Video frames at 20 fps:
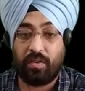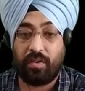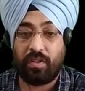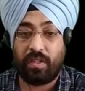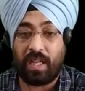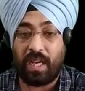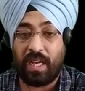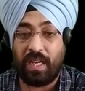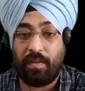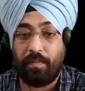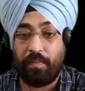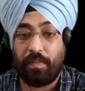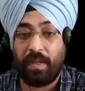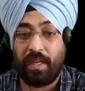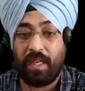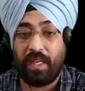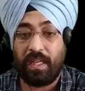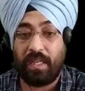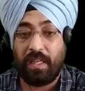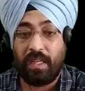So
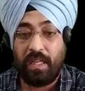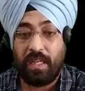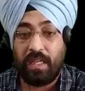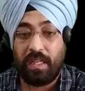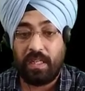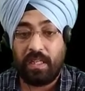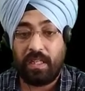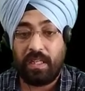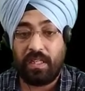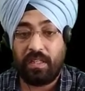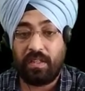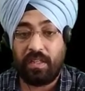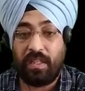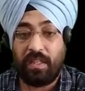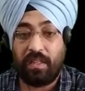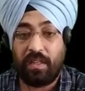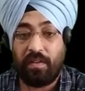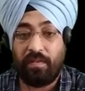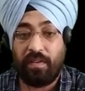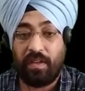thiophene, this
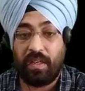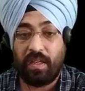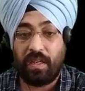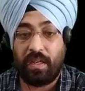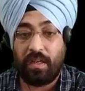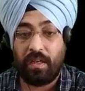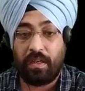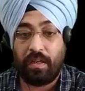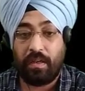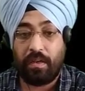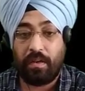is our